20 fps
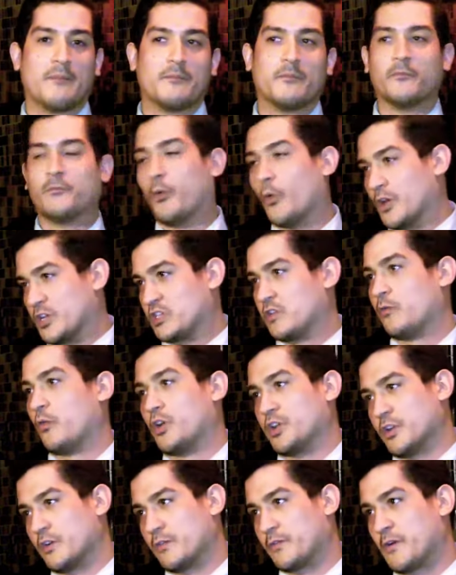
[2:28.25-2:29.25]
voice of one
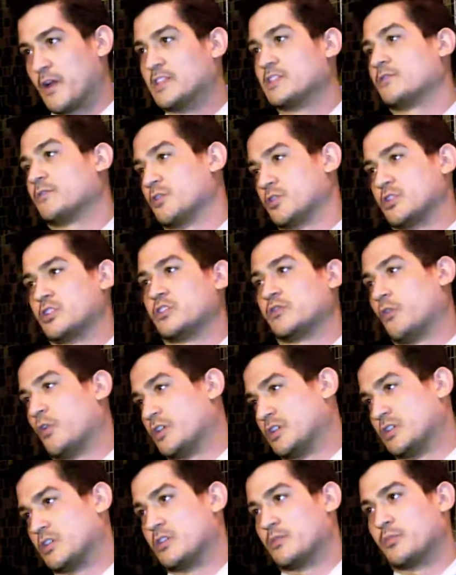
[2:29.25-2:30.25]
of your friends versus
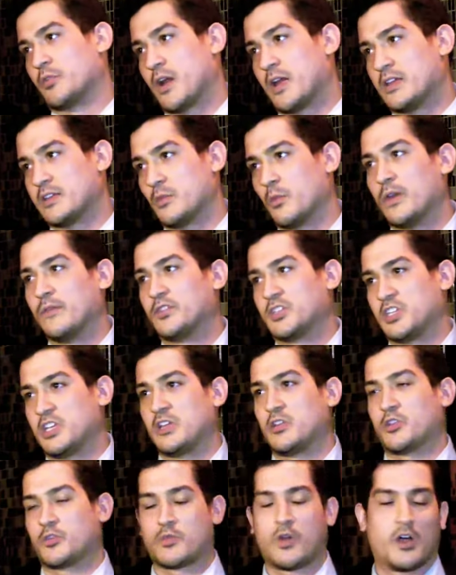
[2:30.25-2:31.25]
voice of the brand. And we've
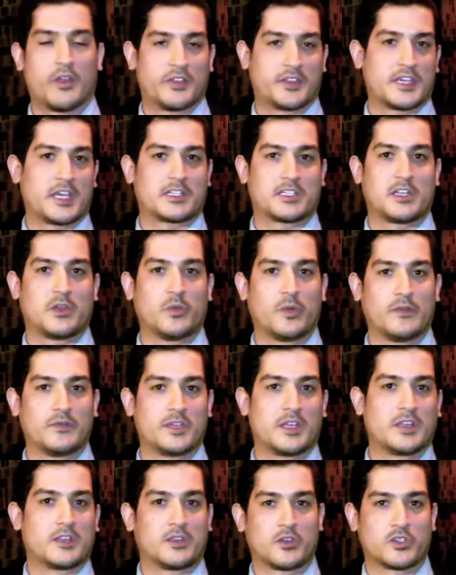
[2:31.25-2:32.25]
seen through all the testing that we've
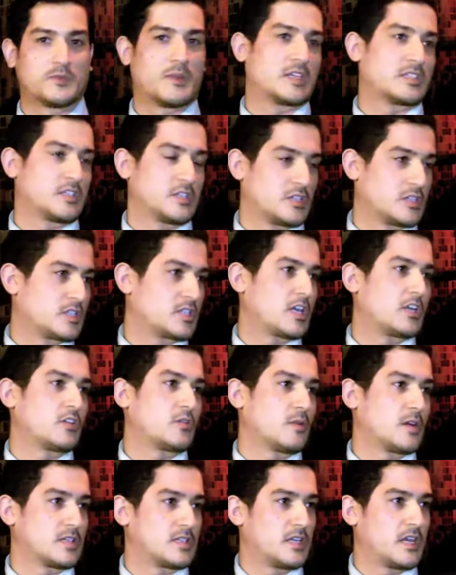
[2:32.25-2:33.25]
done that those messages tend to
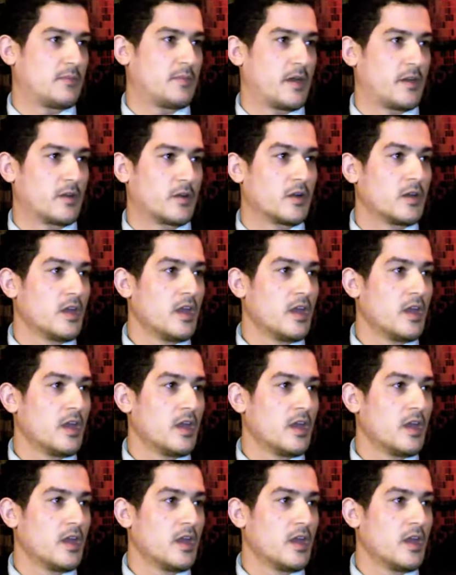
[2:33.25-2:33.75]
resonate better.